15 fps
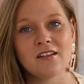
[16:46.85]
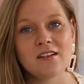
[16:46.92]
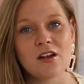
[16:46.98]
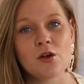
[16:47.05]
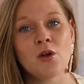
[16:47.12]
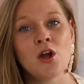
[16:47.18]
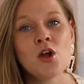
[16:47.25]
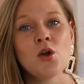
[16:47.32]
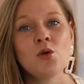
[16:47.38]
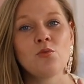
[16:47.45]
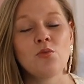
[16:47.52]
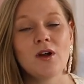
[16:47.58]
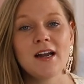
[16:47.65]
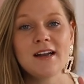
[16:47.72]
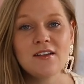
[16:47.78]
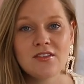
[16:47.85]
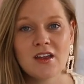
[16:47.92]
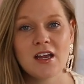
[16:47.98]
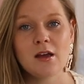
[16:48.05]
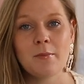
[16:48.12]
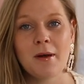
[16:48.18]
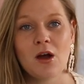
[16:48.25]
So really
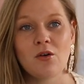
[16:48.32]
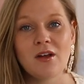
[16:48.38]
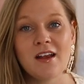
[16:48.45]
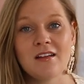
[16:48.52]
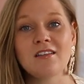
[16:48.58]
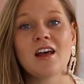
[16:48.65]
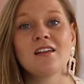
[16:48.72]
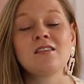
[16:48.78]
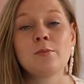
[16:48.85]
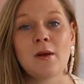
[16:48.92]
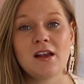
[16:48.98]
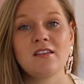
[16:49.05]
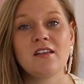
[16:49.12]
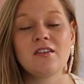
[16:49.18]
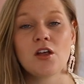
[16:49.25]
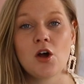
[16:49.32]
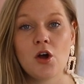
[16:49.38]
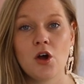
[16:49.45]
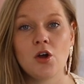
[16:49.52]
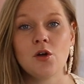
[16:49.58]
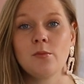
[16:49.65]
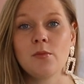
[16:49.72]
think about, is there space in the
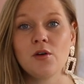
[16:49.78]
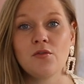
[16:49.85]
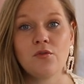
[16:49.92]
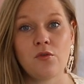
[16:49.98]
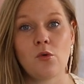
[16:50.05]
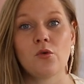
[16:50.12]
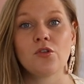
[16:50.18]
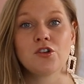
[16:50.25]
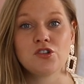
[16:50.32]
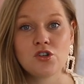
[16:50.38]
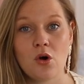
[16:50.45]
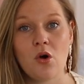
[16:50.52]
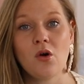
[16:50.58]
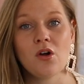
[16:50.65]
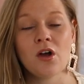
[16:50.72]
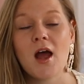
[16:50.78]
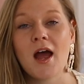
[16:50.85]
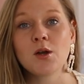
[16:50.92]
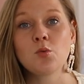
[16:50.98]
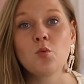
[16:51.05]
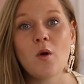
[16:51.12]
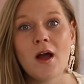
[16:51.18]
home for the dog,
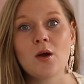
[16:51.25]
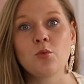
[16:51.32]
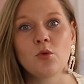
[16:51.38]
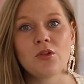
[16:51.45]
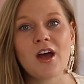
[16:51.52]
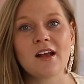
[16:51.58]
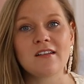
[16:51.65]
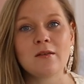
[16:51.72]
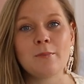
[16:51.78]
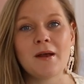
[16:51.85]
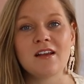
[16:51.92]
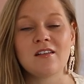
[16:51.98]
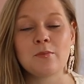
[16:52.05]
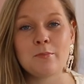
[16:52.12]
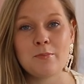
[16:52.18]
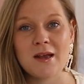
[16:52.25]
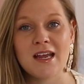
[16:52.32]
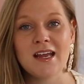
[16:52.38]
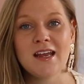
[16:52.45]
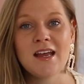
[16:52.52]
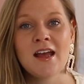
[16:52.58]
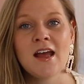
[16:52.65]
and where will that space
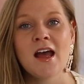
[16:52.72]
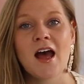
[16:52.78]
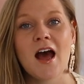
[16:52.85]
be?